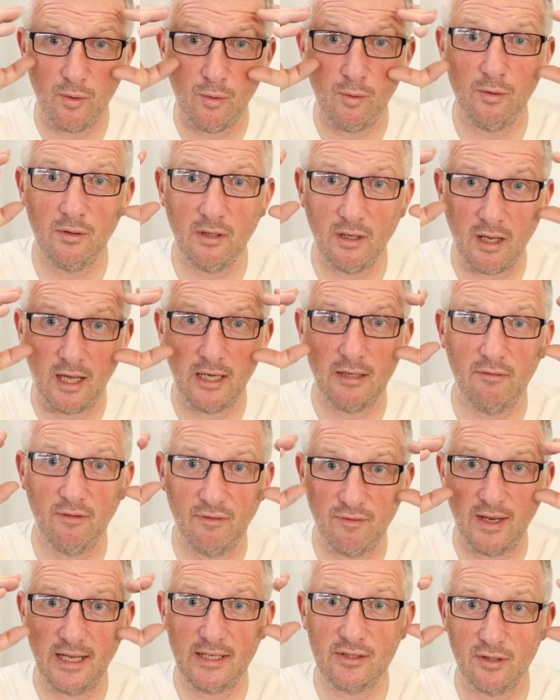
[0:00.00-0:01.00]
all the light
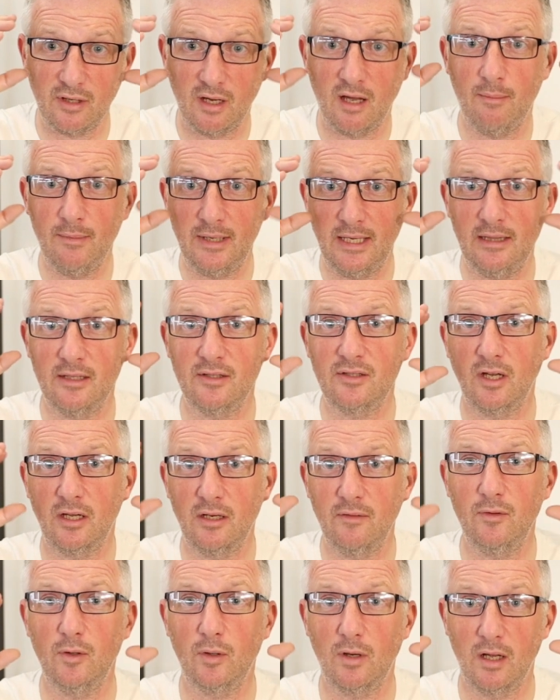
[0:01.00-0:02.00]
reflection coming in the
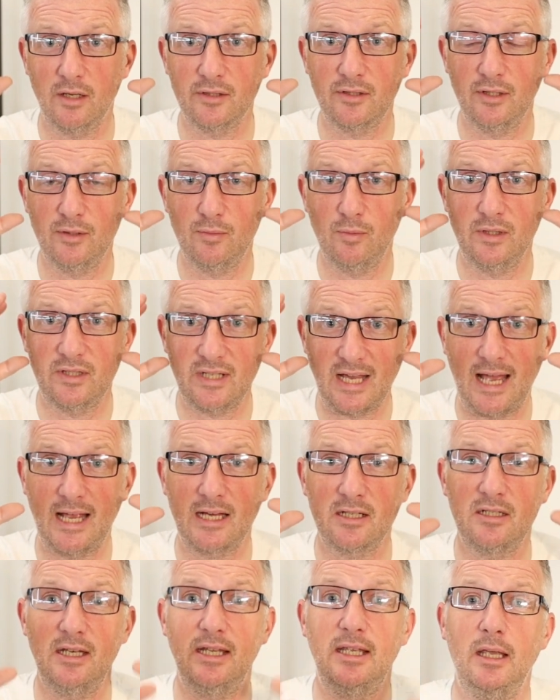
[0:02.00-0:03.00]
side of your glasses, which
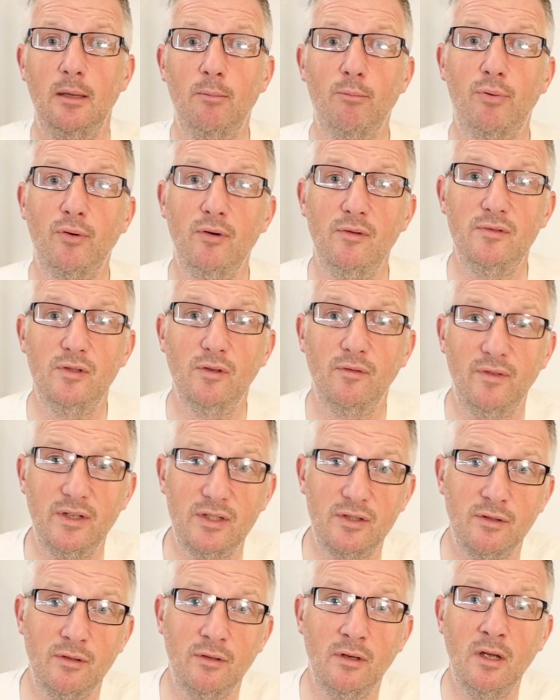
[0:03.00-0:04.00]
actually improves your
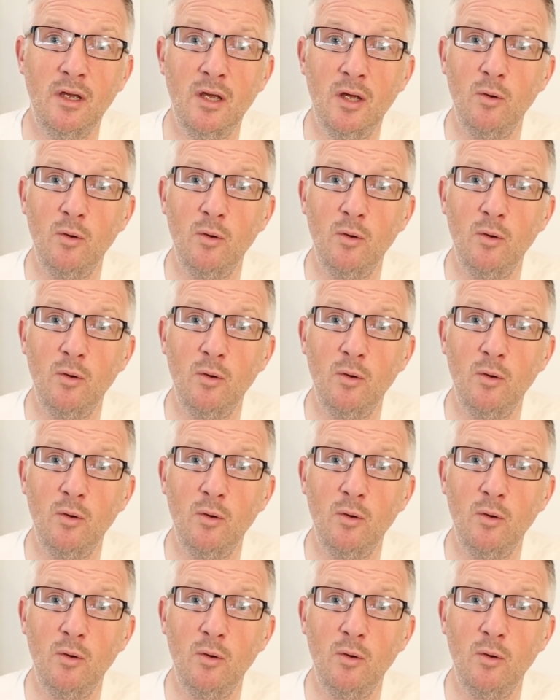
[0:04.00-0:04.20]
vision